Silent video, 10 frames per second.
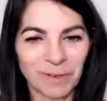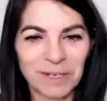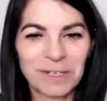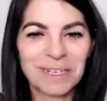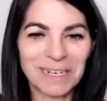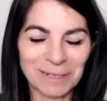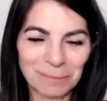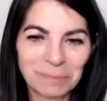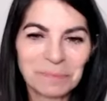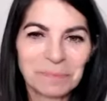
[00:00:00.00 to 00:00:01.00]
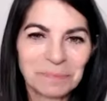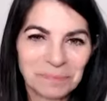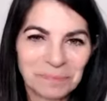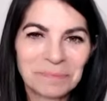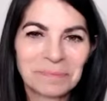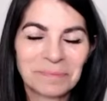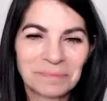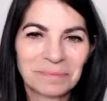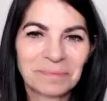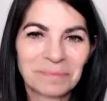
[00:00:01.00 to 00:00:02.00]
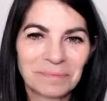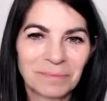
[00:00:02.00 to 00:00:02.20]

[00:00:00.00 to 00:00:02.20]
girls, really, at the end of the day, it was like, you have no